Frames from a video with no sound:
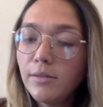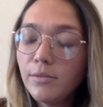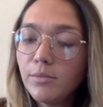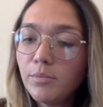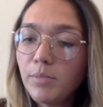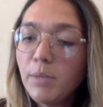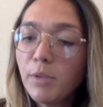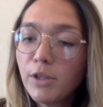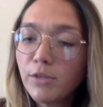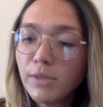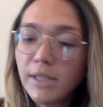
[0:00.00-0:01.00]
people
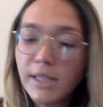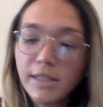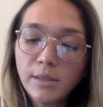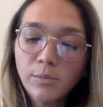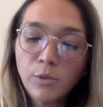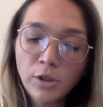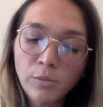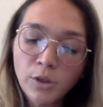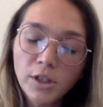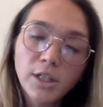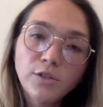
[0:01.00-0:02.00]
are realizing more and more,
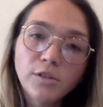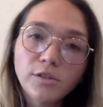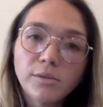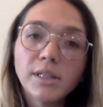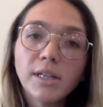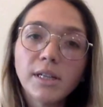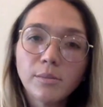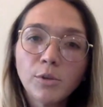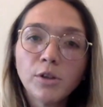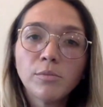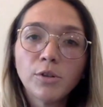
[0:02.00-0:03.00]
countries are
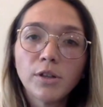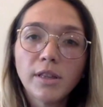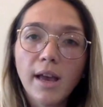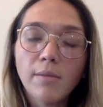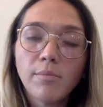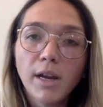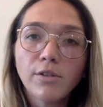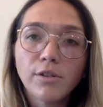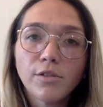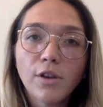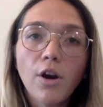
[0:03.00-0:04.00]
realizing more and more that
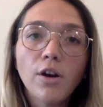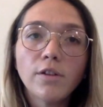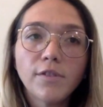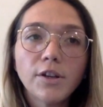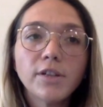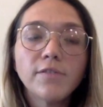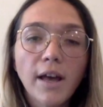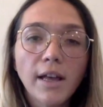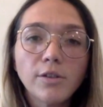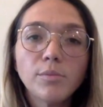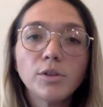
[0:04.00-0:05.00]
migrants are very
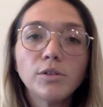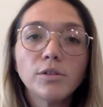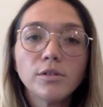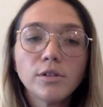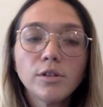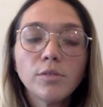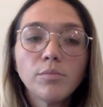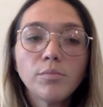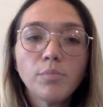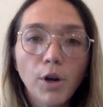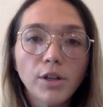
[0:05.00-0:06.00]
valuable
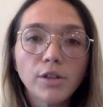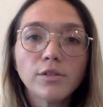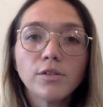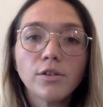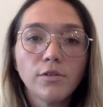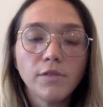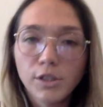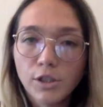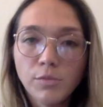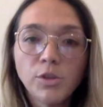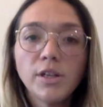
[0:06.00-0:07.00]
parts of their
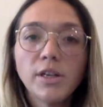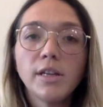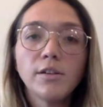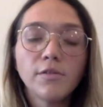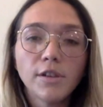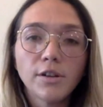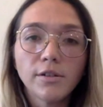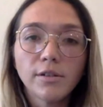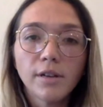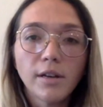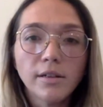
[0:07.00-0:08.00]
community and of
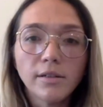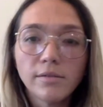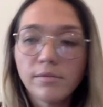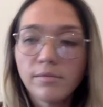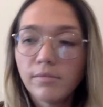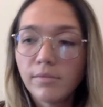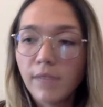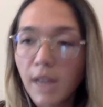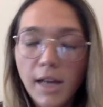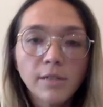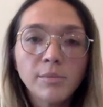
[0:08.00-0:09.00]
their
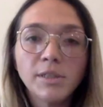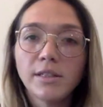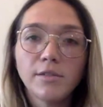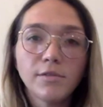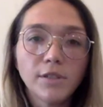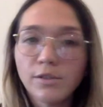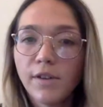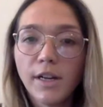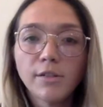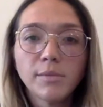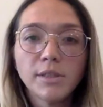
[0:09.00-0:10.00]
economies and of their
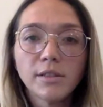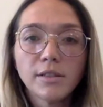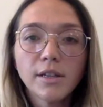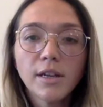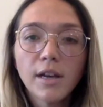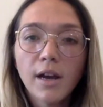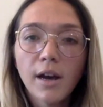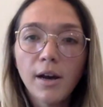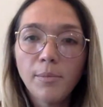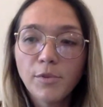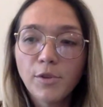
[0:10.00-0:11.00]
environments.
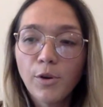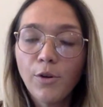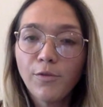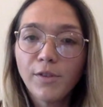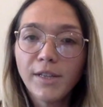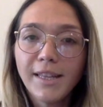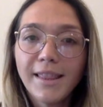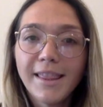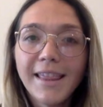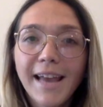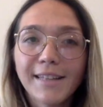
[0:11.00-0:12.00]
So
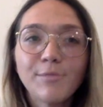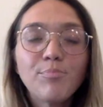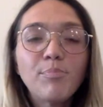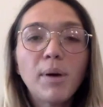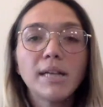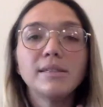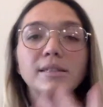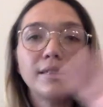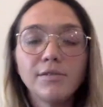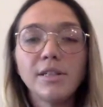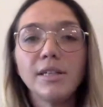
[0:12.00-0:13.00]
hopefully that
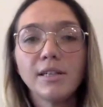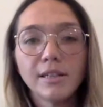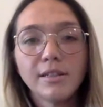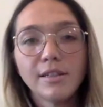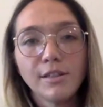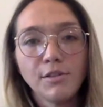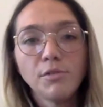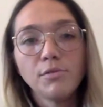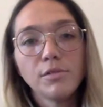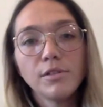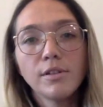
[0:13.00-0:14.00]
positivity
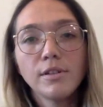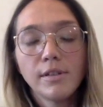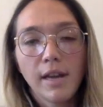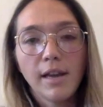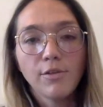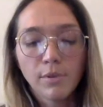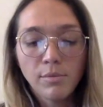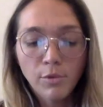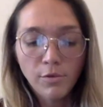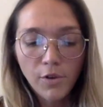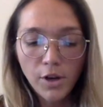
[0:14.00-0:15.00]
continues as we
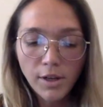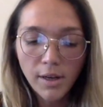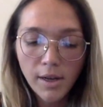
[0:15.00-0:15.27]
move on.